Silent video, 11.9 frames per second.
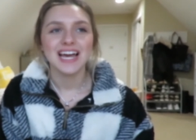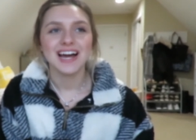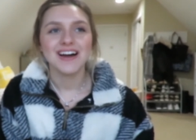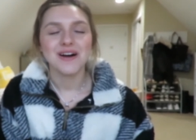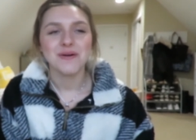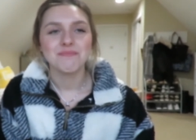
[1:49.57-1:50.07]

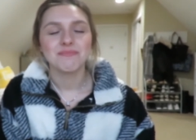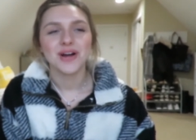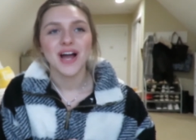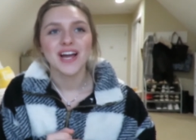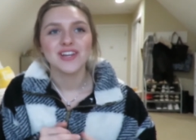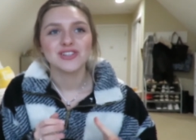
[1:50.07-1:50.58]
Um,
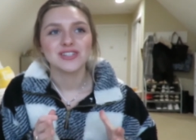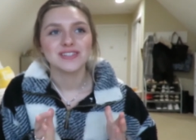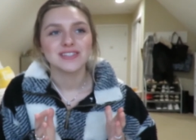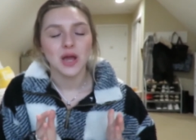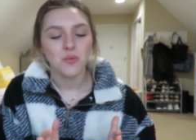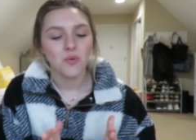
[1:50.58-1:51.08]
but I
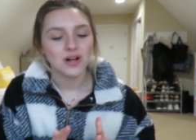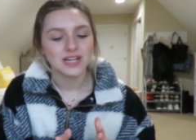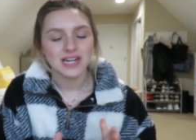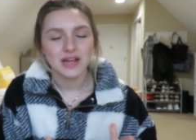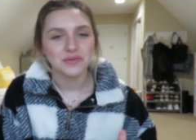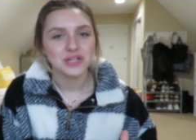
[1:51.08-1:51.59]
just, I
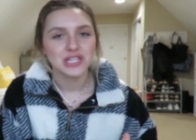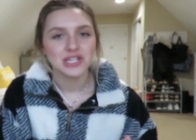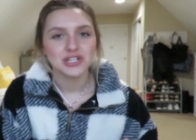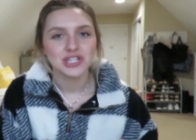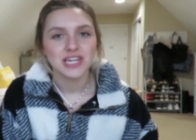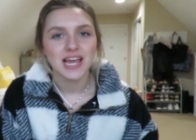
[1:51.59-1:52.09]
wanted
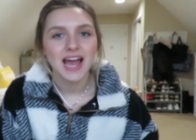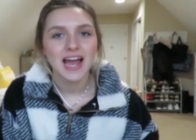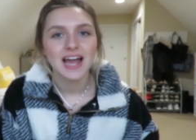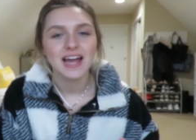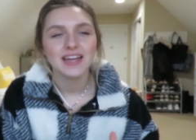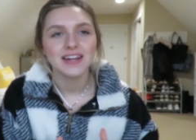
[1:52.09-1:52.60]
everything she
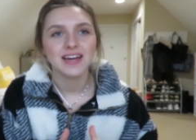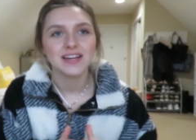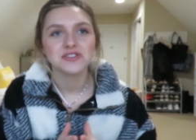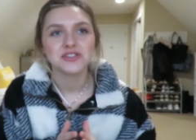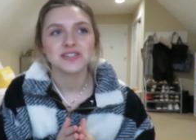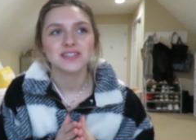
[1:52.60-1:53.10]
had. I
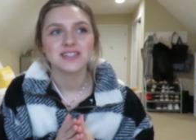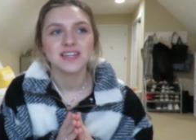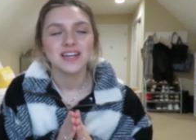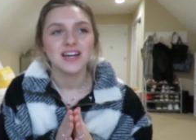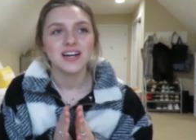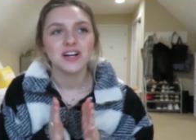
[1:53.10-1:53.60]
just,
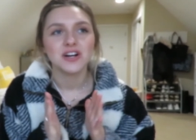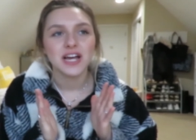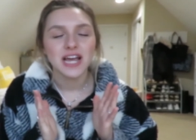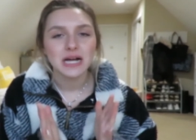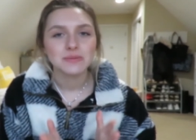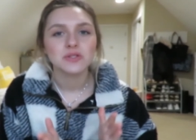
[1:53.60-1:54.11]

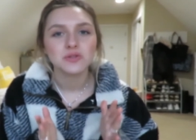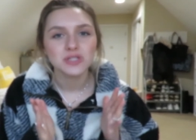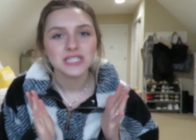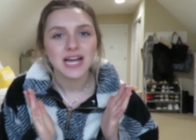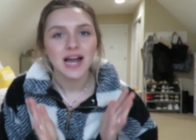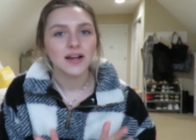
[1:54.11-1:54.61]
I
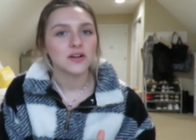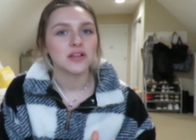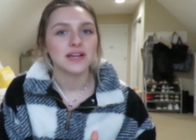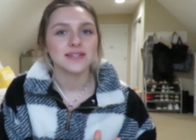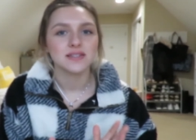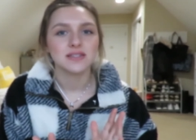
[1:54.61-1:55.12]
absolutely
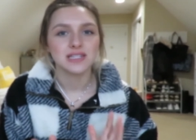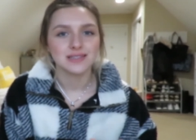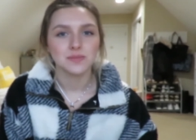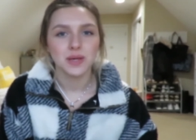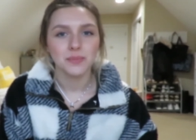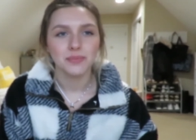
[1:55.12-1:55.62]
idolized
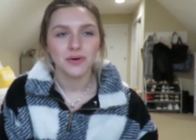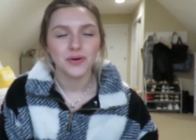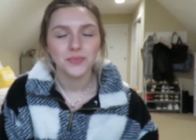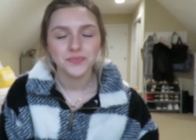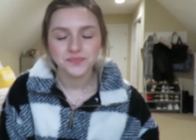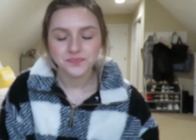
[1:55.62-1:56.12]
these people.